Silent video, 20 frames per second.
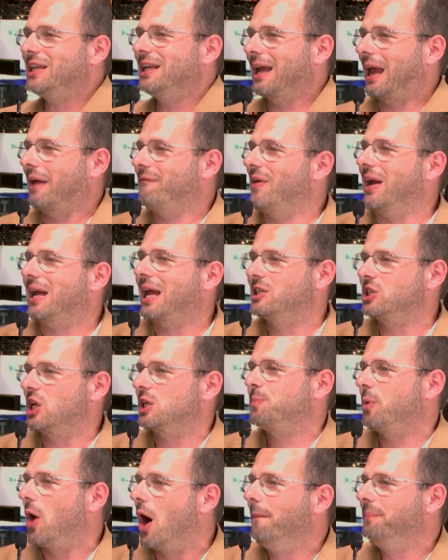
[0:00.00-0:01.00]
Like if I can
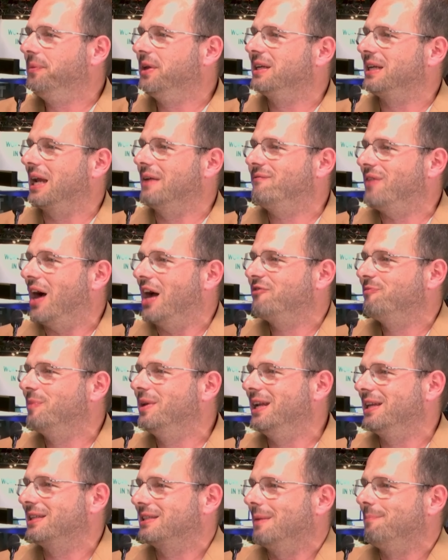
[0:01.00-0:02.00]
just prompt it in 5
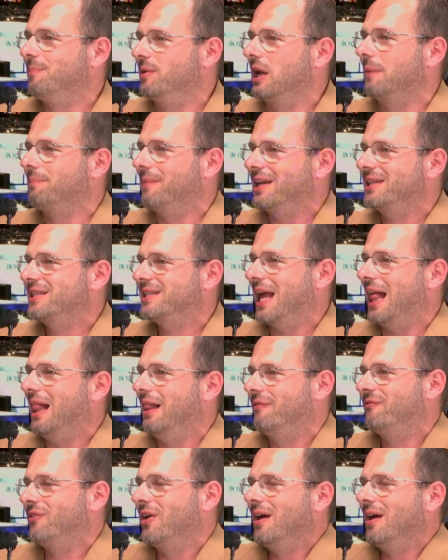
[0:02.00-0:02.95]
minutes and build it myself,